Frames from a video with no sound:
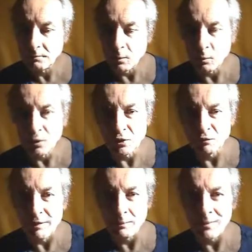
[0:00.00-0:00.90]
but what it
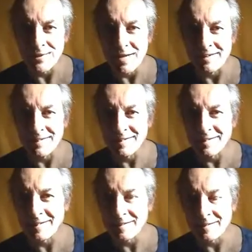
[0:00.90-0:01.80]
represents
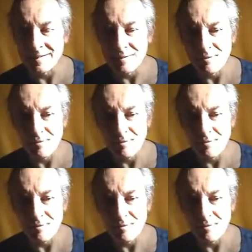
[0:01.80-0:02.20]
isn't.